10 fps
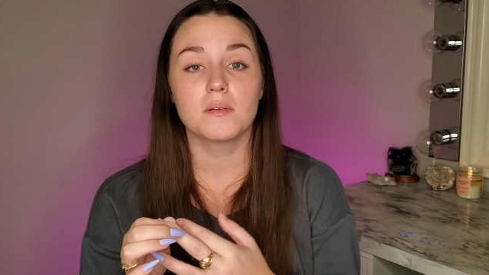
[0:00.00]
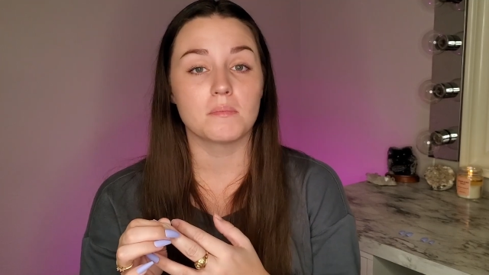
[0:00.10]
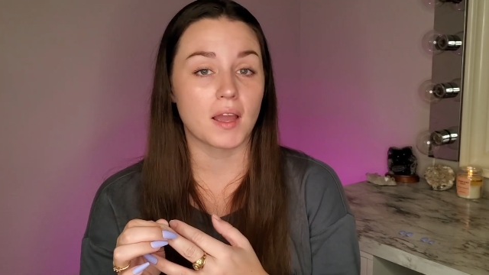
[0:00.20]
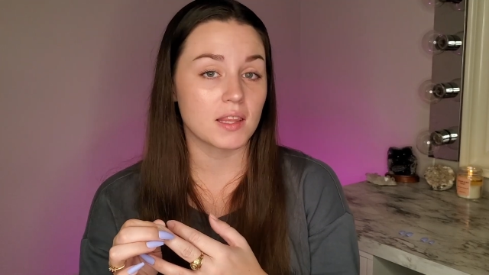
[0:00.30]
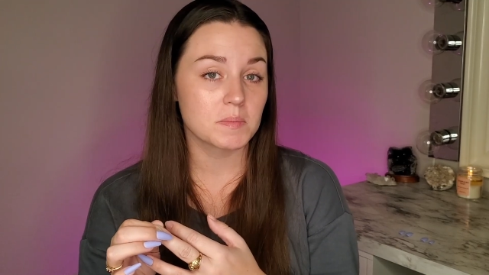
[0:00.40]

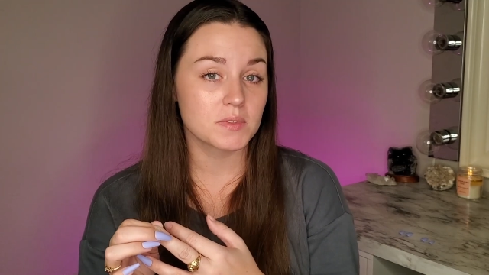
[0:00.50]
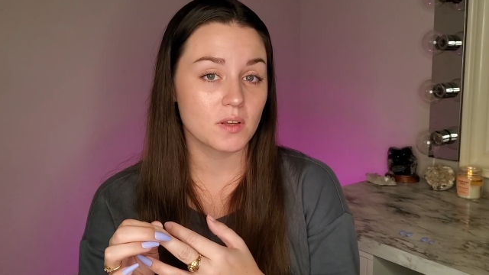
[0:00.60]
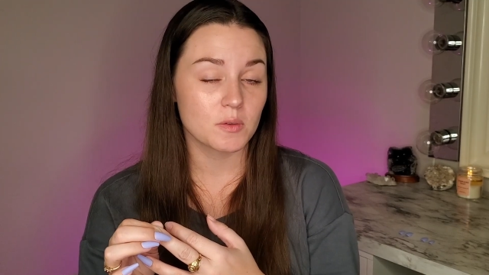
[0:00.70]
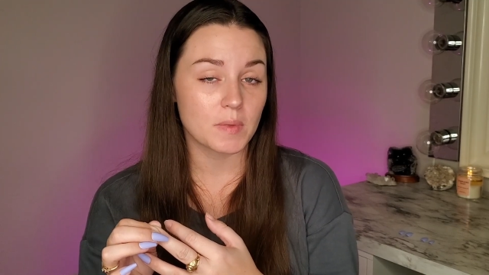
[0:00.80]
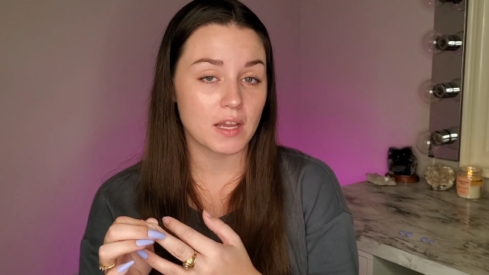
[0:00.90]
Milam's
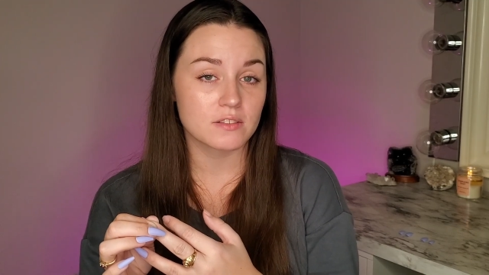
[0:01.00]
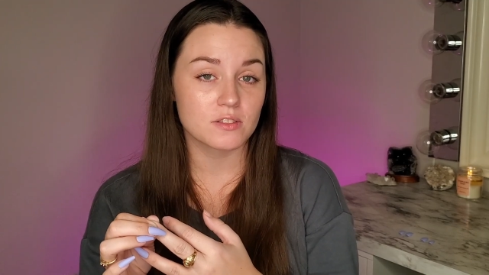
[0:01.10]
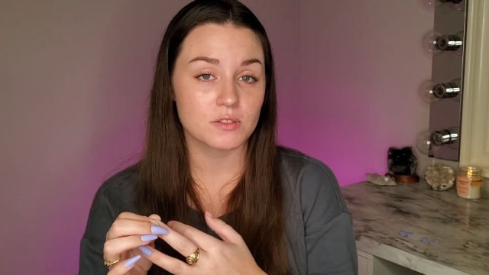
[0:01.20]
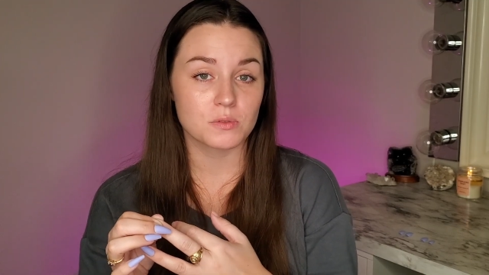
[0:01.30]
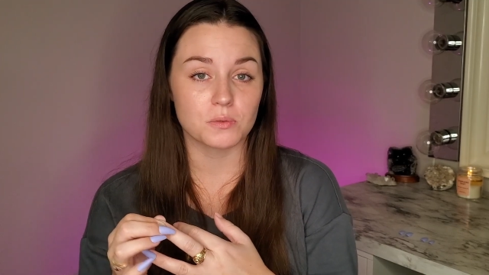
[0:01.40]
gone back to
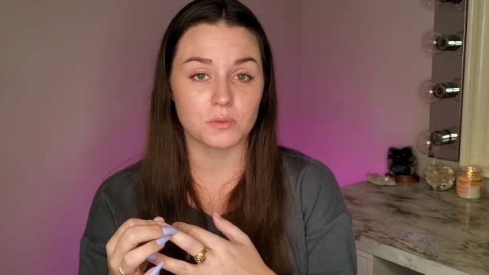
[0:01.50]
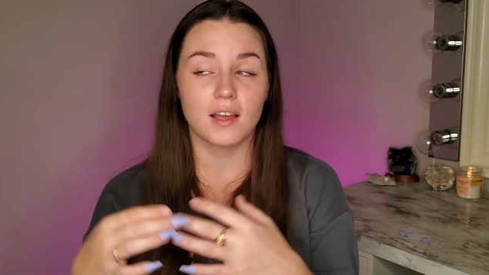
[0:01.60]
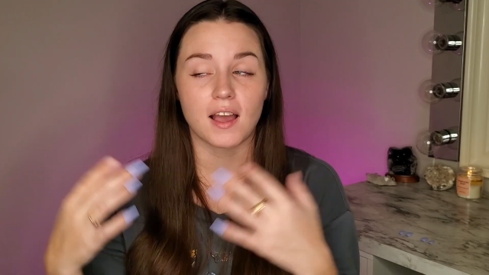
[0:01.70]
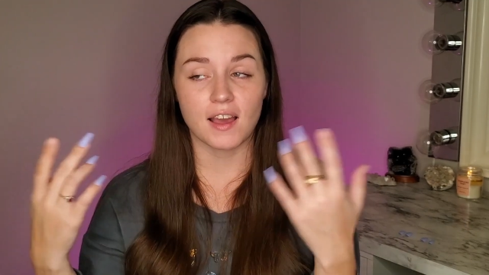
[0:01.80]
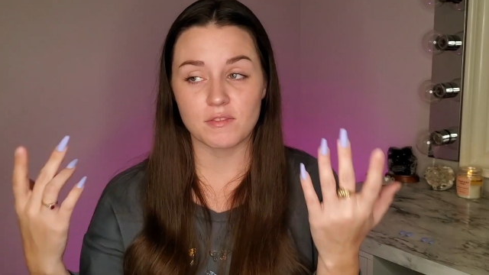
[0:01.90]
school.
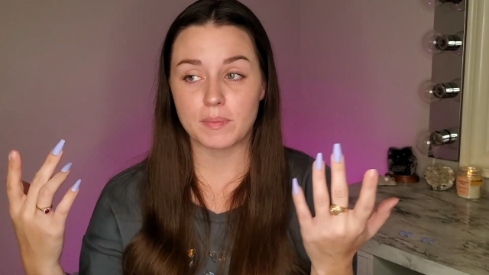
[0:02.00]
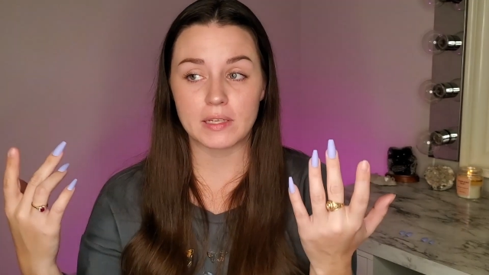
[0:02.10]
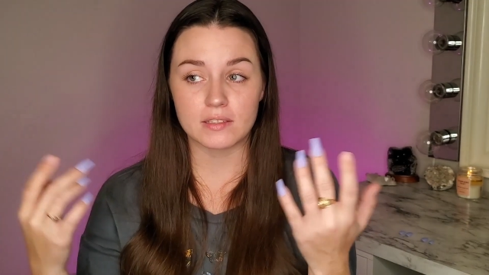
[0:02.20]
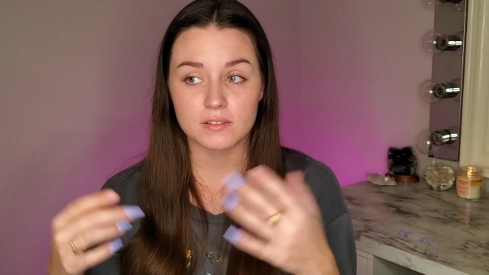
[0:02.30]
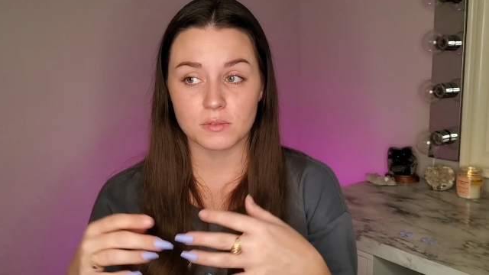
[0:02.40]
I've been
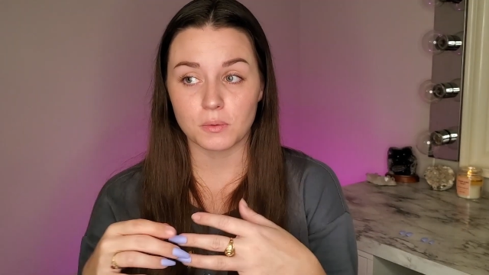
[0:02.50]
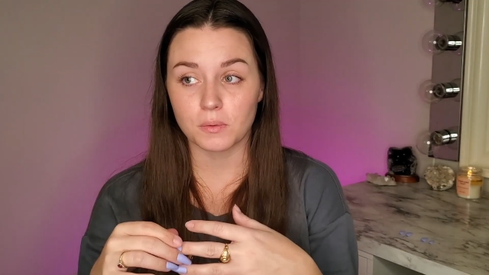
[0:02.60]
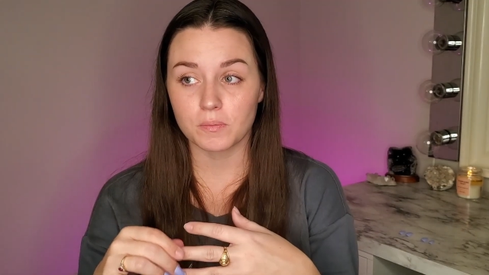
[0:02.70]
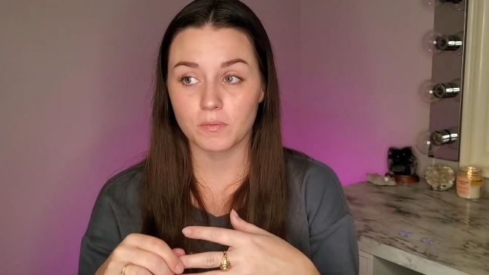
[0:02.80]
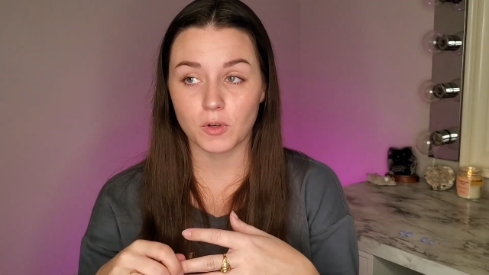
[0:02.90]
in school
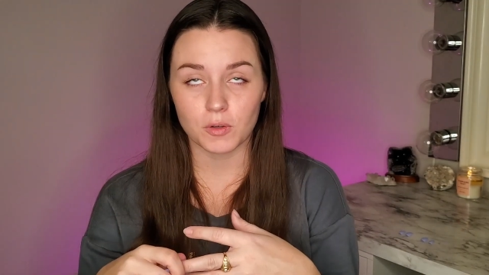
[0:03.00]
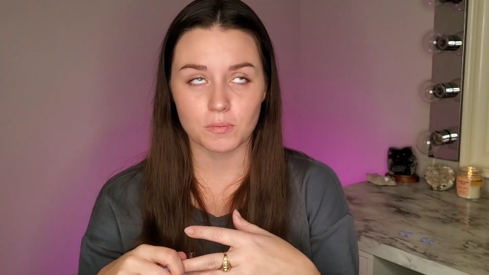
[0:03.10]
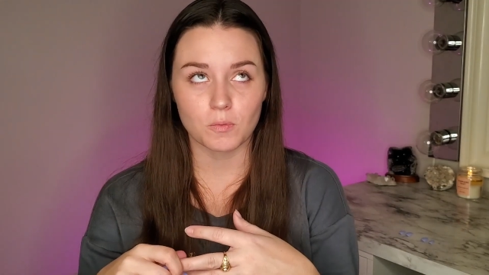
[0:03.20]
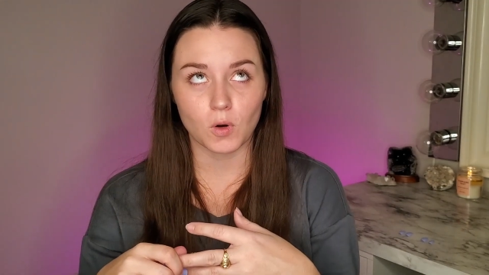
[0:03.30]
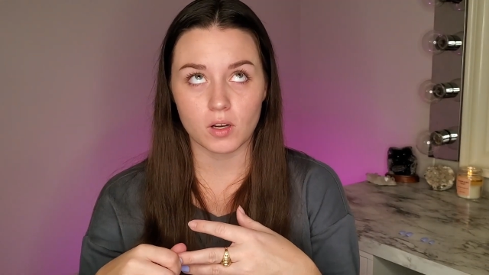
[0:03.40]
or
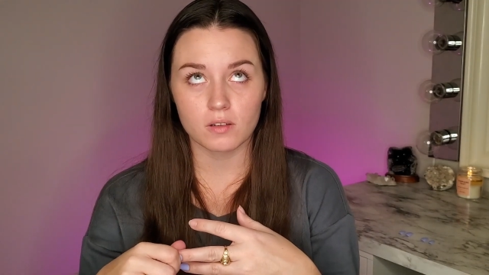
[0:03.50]
work